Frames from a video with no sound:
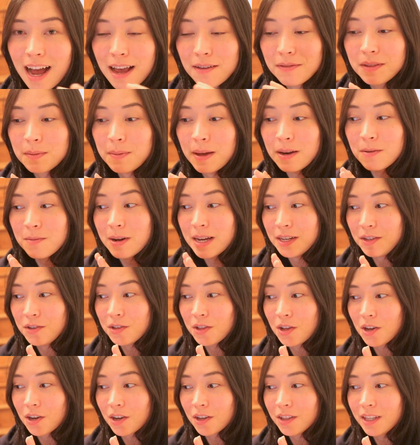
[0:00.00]
I've spent way too
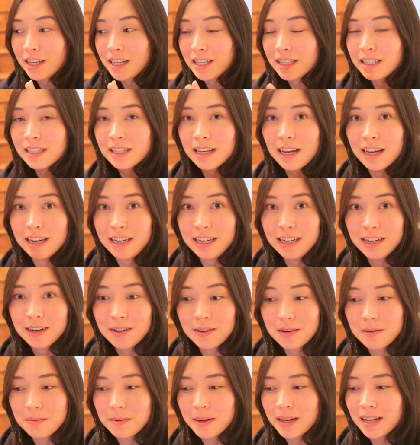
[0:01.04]
long on this. I need to
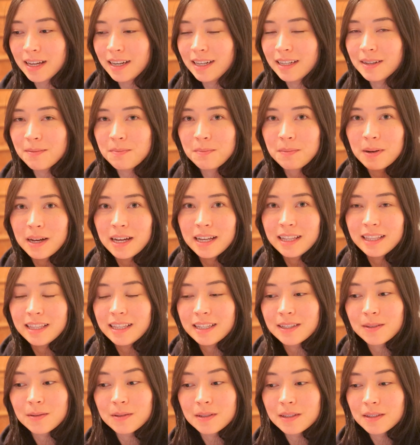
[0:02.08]
go to bed, but
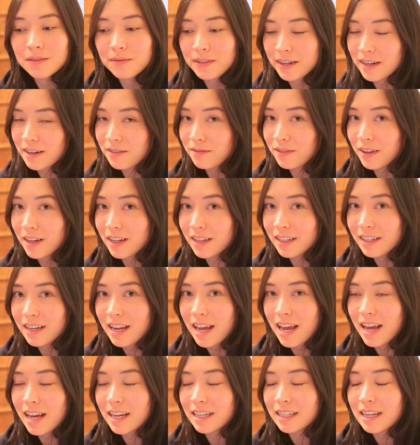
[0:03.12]
this was very fun,
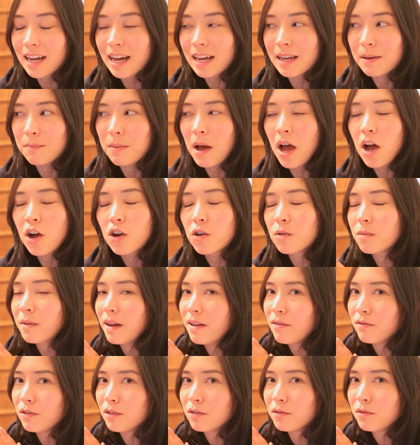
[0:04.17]
and I am
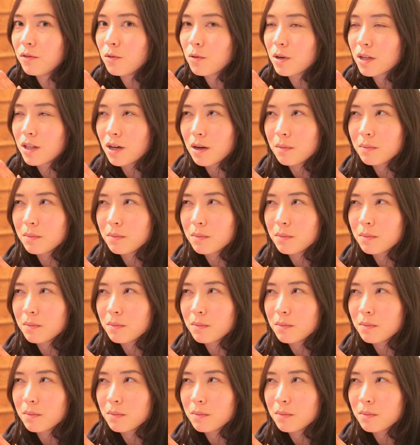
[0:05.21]
grateful for the